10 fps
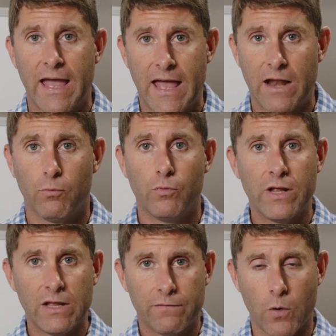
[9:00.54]
and
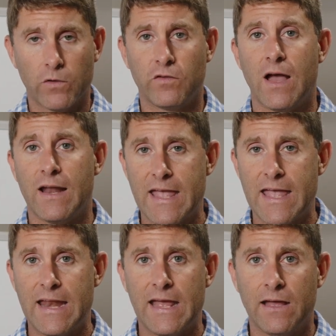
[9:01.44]
really focusing on
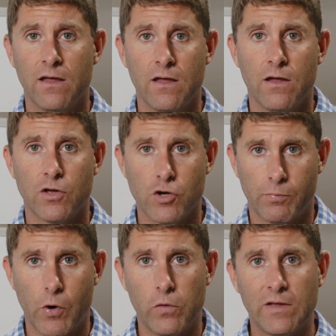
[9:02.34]
hitting your
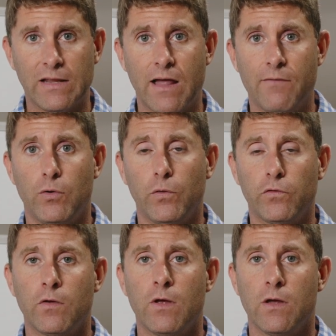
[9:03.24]
protein
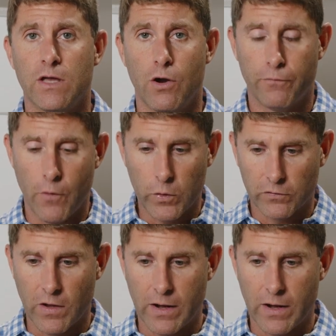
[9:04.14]
levels. You know, focus